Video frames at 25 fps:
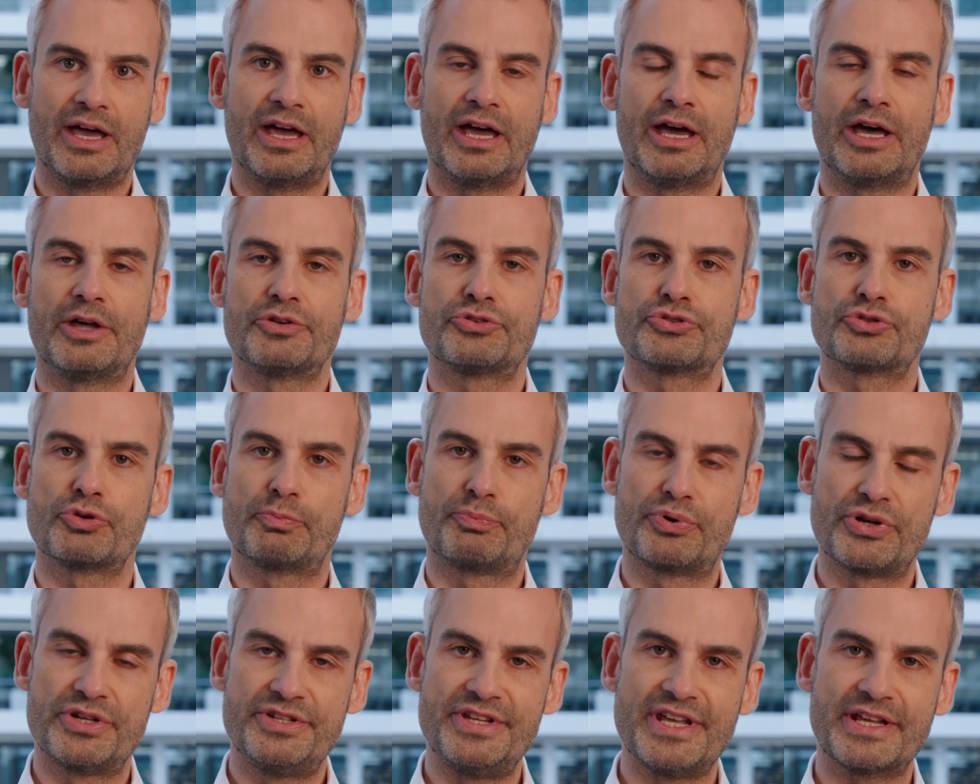uh, to
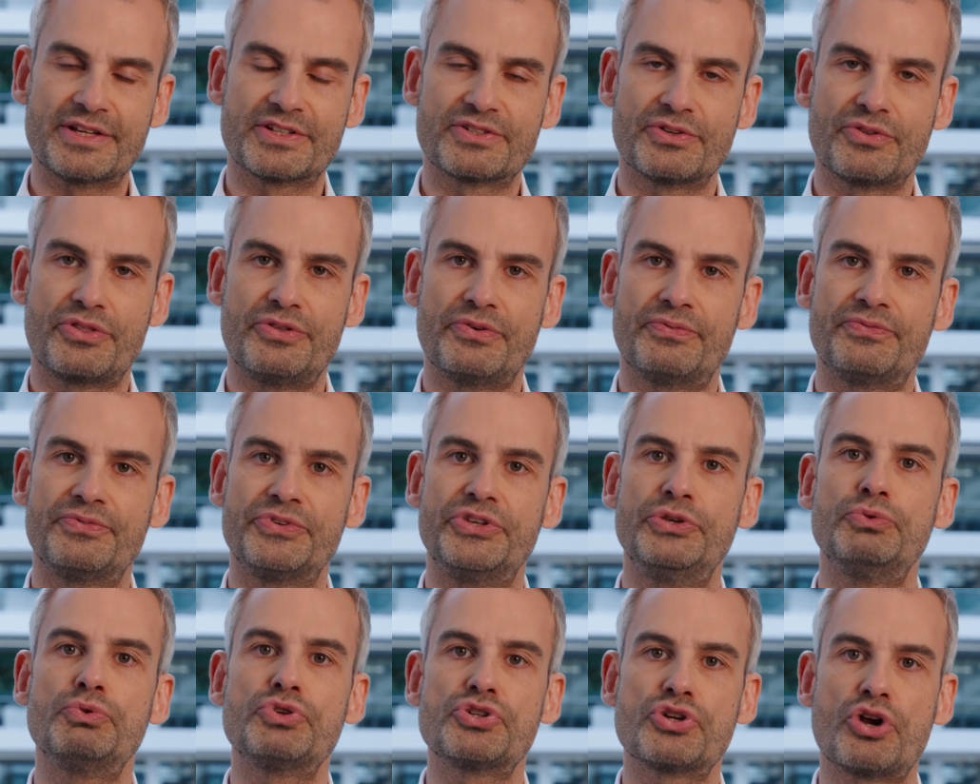predict the
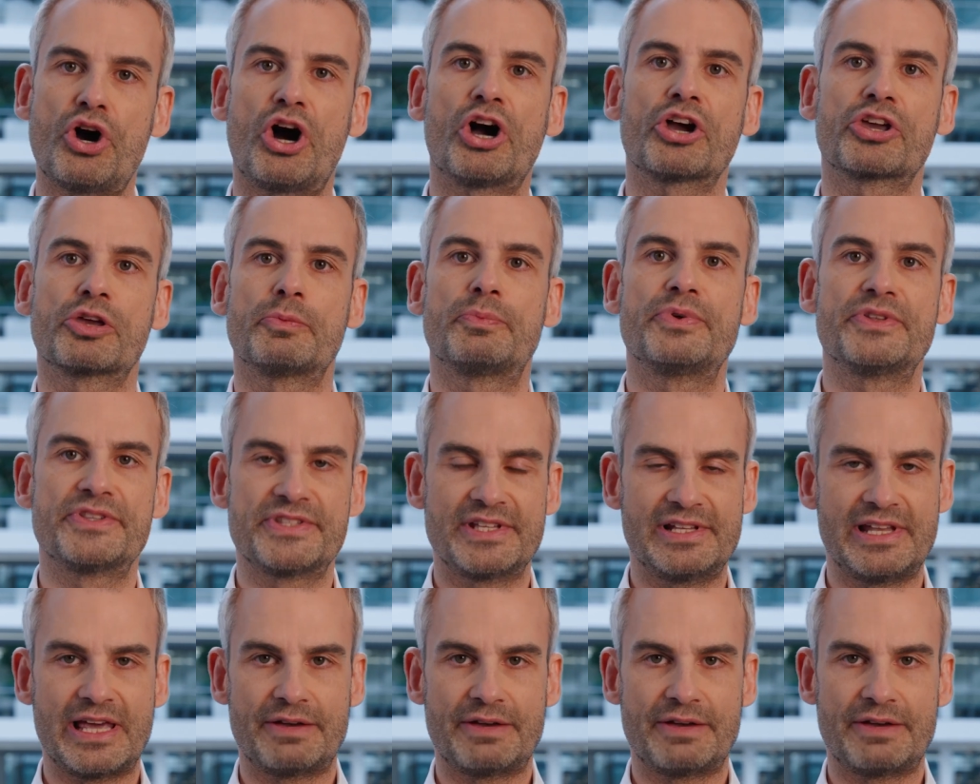future occupancy